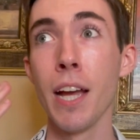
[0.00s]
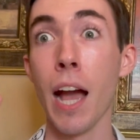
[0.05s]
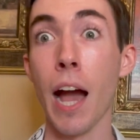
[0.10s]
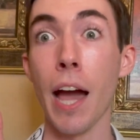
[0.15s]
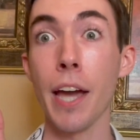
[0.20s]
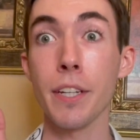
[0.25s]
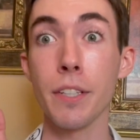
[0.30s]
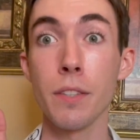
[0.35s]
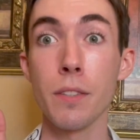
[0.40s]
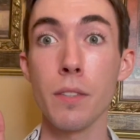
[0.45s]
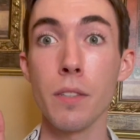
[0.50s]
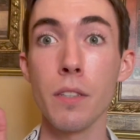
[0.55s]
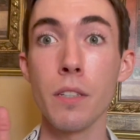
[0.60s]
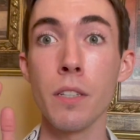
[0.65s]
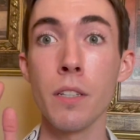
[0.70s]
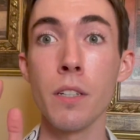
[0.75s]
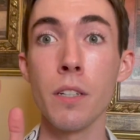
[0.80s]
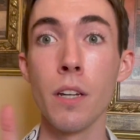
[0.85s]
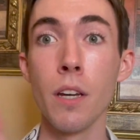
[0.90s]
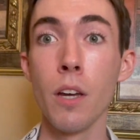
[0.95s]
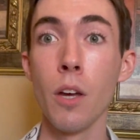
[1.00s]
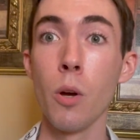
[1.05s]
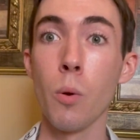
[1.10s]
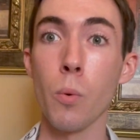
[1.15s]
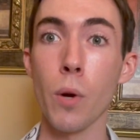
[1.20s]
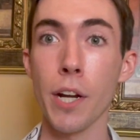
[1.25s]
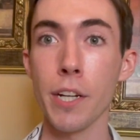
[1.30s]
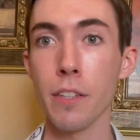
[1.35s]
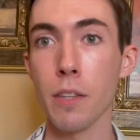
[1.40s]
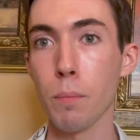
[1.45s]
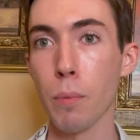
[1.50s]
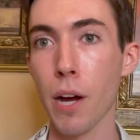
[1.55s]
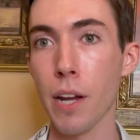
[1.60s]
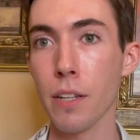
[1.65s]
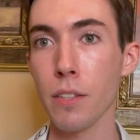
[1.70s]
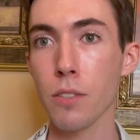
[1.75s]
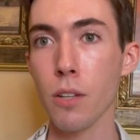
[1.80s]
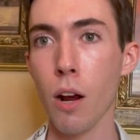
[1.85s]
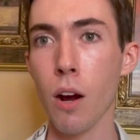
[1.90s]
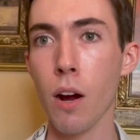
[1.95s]
I can see where any of the
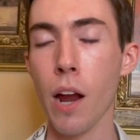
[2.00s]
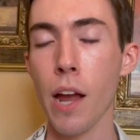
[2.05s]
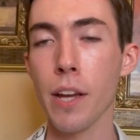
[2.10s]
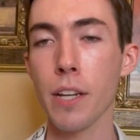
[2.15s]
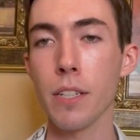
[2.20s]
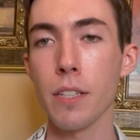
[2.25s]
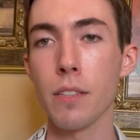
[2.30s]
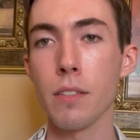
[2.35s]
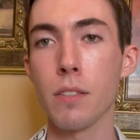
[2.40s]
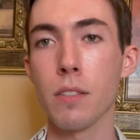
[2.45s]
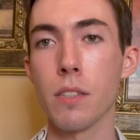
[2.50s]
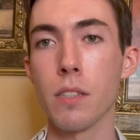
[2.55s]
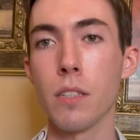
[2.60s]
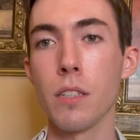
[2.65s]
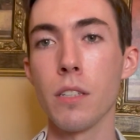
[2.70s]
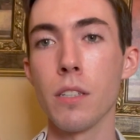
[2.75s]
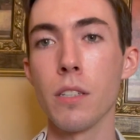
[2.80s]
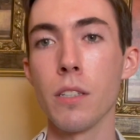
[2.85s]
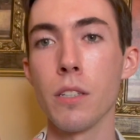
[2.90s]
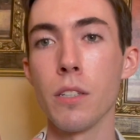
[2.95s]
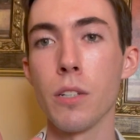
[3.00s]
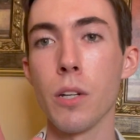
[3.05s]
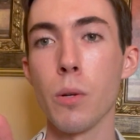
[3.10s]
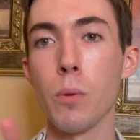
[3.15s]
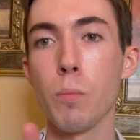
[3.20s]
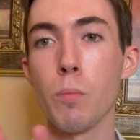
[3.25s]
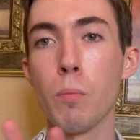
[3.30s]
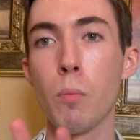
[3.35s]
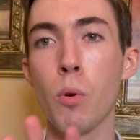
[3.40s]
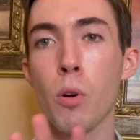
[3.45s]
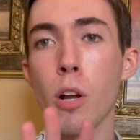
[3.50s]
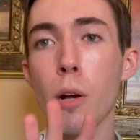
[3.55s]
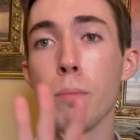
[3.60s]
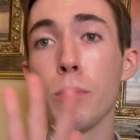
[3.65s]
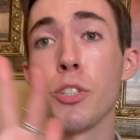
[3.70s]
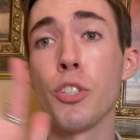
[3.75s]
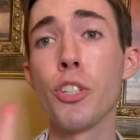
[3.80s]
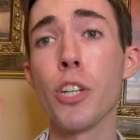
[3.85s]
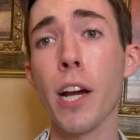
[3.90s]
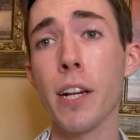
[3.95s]
planets are. I can see, you know, more
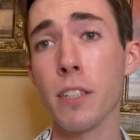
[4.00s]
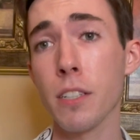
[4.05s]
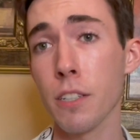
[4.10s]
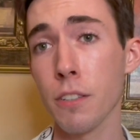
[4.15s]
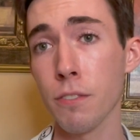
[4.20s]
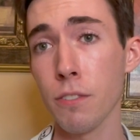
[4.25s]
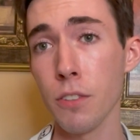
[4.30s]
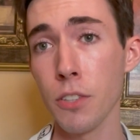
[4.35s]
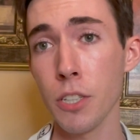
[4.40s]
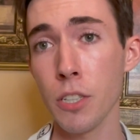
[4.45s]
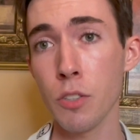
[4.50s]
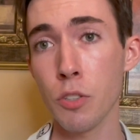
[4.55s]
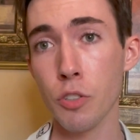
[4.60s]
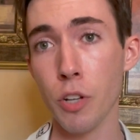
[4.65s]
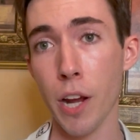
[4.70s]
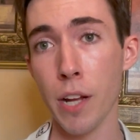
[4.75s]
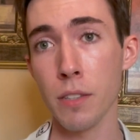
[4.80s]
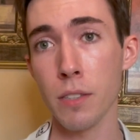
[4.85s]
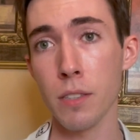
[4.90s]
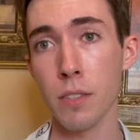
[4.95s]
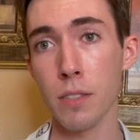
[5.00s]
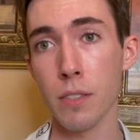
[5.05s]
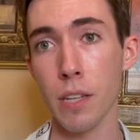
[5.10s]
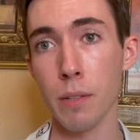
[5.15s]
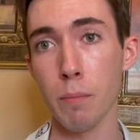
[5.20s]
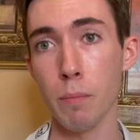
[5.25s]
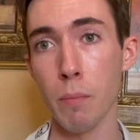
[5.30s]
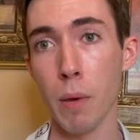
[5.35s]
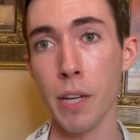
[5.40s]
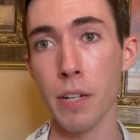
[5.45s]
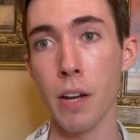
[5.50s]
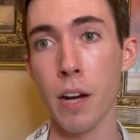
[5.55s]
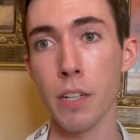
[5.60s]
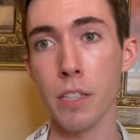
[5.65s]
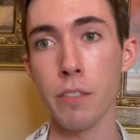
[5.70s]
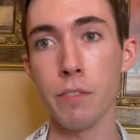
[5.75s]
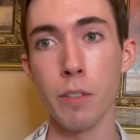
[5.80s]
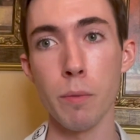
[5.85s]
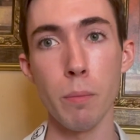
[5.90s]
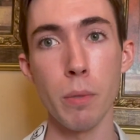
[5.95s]
objectively transits that may not
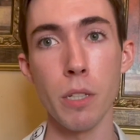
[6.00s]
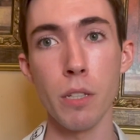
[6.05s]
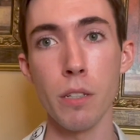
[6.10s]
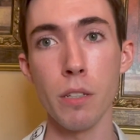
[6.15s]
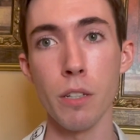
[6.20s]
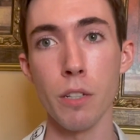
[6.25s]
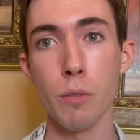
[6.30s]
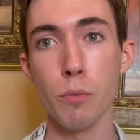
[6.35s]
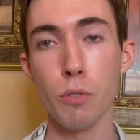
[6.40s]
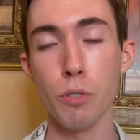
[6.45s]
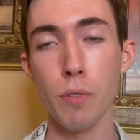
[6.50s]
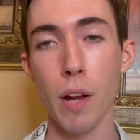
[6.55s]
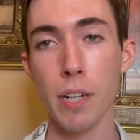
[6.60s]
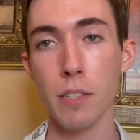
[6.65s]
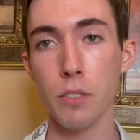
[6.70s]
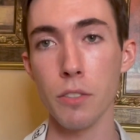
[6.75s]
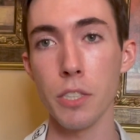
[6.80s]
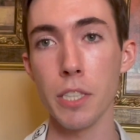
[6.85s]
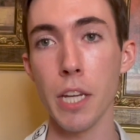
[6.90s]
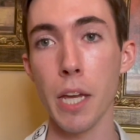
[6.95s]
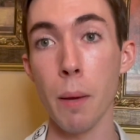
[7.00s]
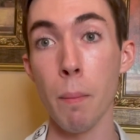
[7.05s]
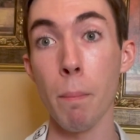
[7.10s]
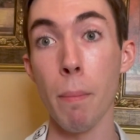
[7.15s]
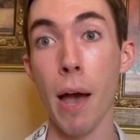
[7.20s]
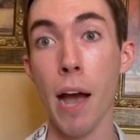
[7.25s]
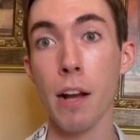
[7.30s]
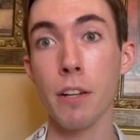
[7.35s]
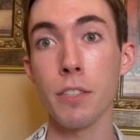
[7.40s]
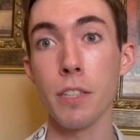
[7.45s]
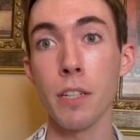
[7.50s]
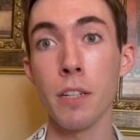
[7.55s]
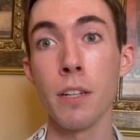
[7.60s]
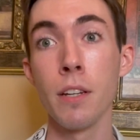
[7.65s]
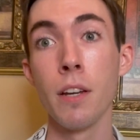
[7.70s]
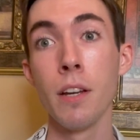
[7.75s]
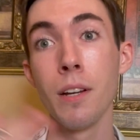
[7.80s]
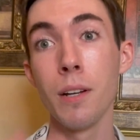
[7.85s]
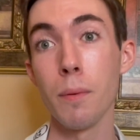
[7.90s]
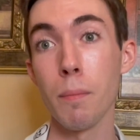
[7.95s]
even be, you know, directly impacting
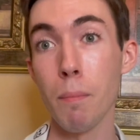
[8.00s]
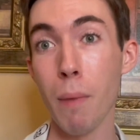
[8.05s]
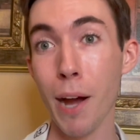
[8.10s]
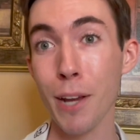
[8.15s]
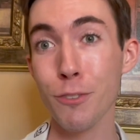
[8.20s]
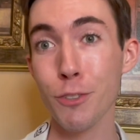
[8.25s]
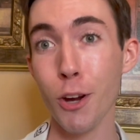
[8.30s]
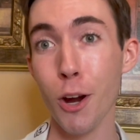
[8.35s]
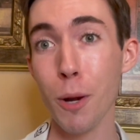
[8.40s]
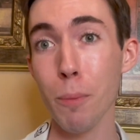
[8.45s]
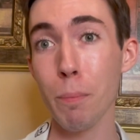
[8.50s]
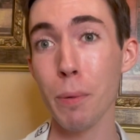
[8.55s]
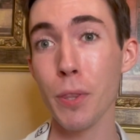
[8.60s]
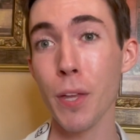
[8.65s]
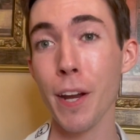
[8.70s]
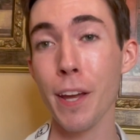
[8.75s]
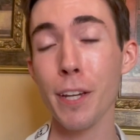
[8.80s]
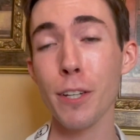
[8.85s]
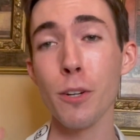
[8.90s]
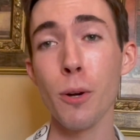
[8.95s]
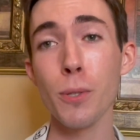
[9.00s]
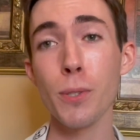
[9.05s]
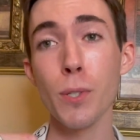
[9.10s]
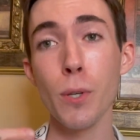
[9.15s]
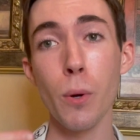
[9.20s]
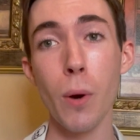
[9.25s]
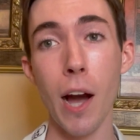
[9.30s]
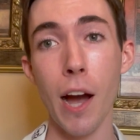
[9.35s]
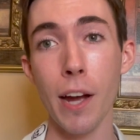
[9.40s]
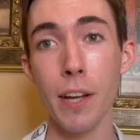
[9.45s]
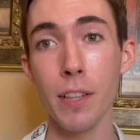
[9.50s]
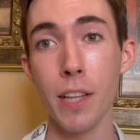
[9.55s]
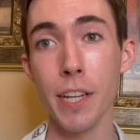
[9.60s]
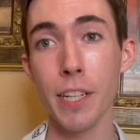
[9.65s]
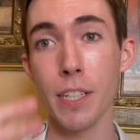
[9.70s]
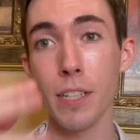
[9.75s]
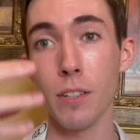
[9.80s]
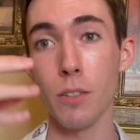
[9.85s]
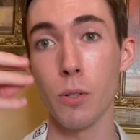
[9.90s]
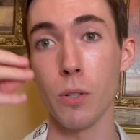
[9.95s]
my chart, but then I can also
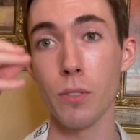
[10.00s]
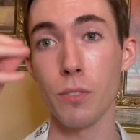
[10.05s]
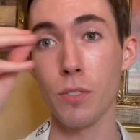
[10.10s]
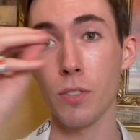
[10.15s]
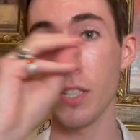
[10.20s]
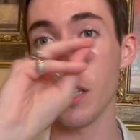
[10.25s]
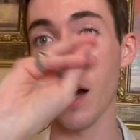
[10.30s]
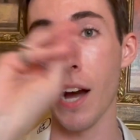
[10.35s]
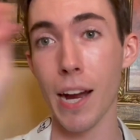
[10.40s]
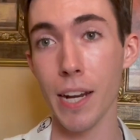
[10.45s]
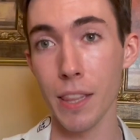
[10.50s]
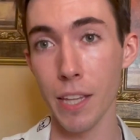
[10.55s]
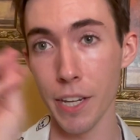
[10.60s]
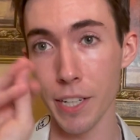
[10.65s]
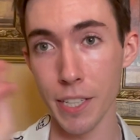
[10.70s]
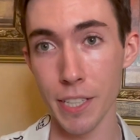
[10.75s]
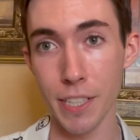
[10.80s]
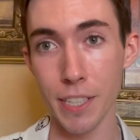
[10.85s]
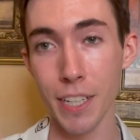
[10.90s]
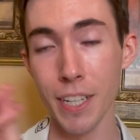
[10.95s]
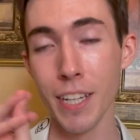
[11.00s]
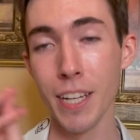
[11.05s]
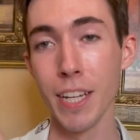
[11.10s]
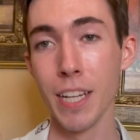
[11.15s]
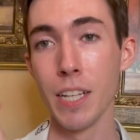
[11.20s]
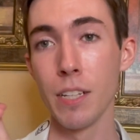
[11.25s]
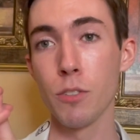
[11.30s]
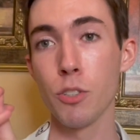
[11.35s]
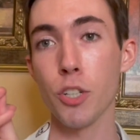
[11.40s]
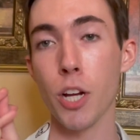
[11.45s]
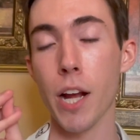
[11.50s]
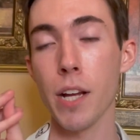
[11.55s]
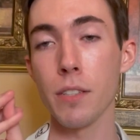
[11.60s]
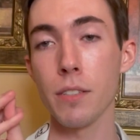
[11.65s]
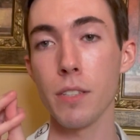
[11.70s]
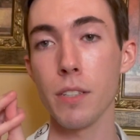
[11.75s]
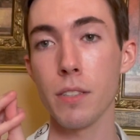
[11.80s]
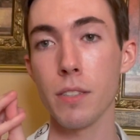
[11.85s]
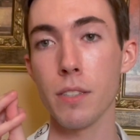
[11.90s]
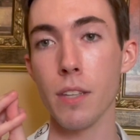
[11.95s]
highlight or see highlighted
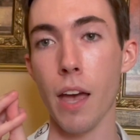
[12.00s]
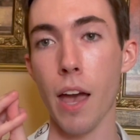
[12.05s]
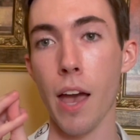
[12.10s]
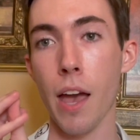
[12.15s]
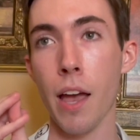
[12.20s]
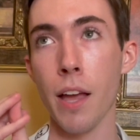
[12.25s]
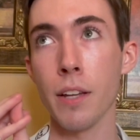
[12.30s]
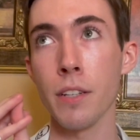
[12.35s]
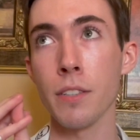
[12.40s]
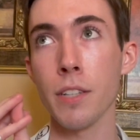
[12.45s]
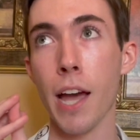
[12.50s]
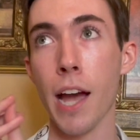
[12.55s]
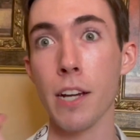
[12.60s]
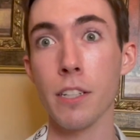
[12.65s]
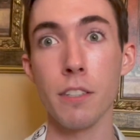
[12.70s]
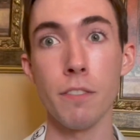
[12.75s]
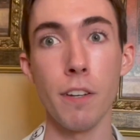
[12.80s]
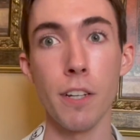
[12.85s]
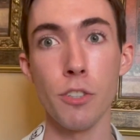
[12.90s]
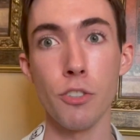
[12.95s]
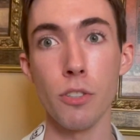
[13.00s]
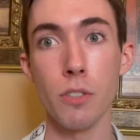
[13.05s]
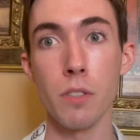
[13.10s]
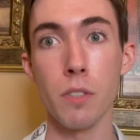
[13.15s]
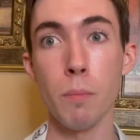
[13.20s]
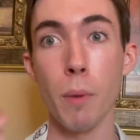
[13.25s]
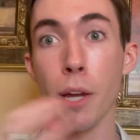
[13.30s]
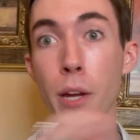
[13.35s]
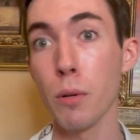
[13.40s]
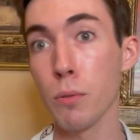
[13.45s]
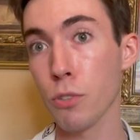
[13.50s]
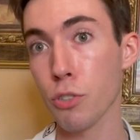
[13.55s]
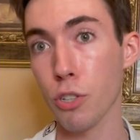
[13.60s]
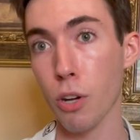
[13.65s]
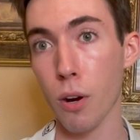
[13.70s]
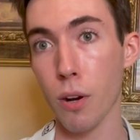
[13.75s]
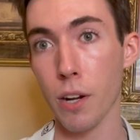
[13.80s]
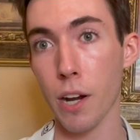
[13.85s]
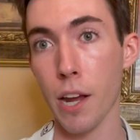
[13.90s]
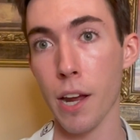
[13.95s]
transits and activations in my own chart.